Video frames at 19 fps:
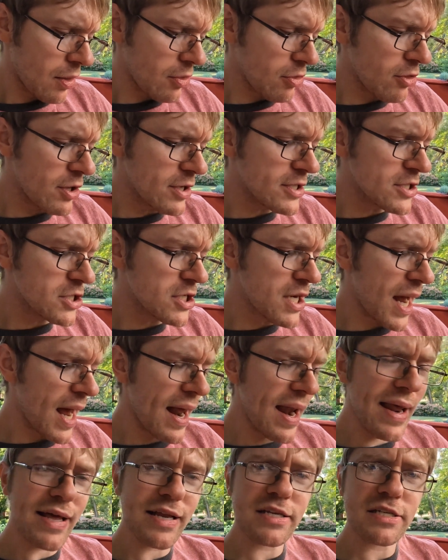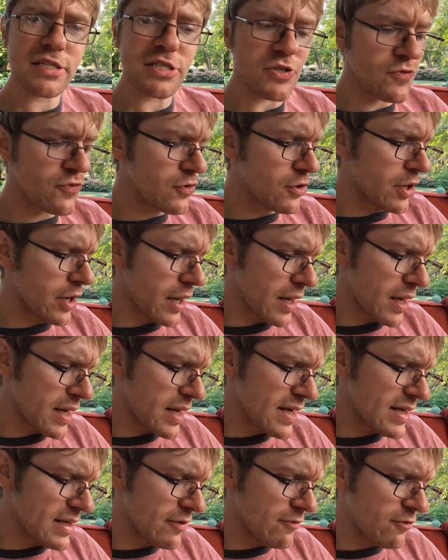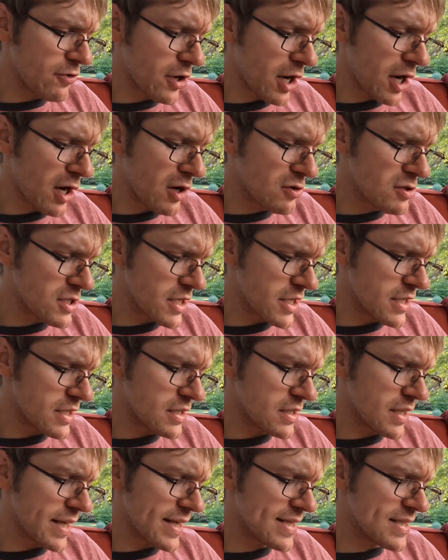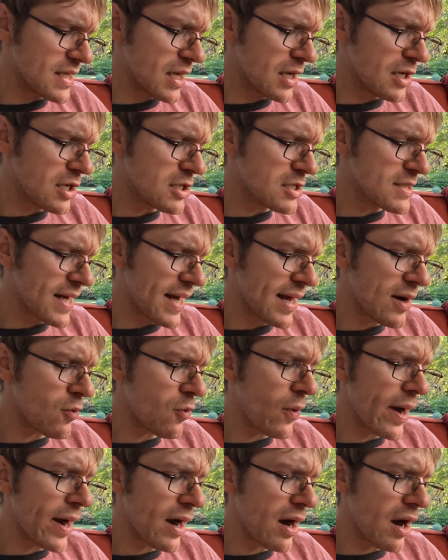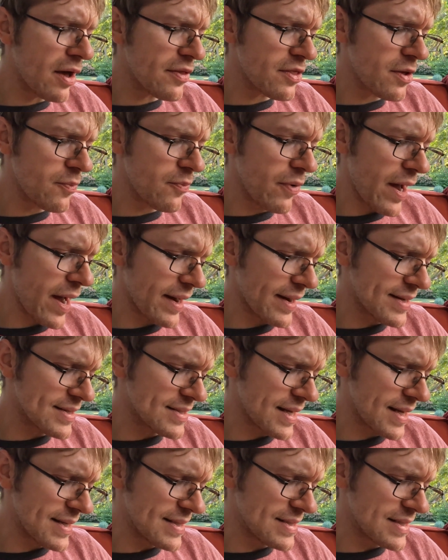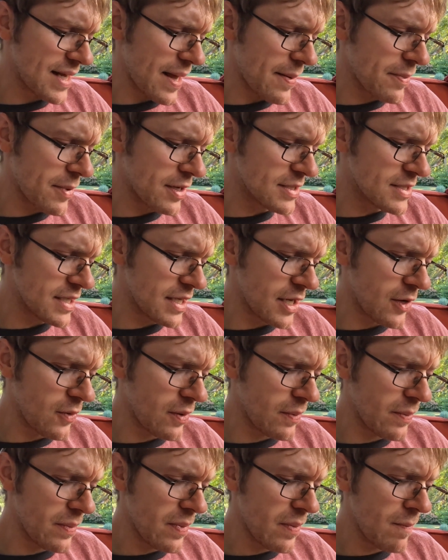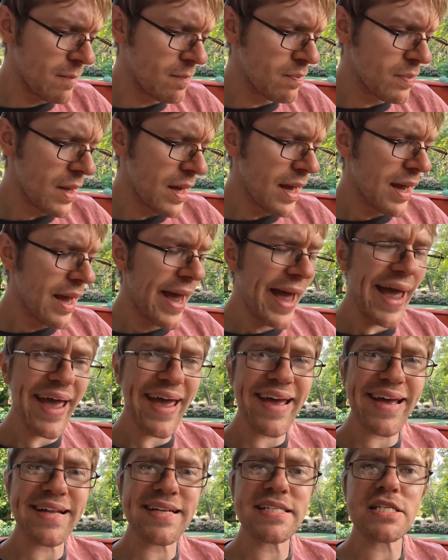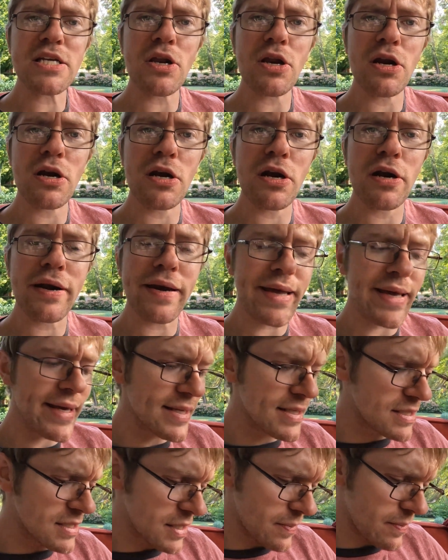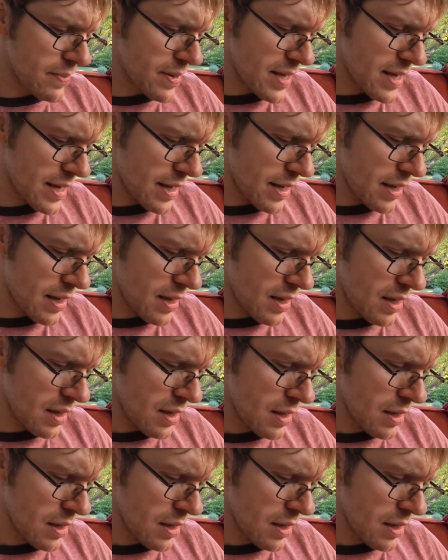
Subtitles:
The challenge for coaches is to understand where on the practice landscape continuum each learner needs to be,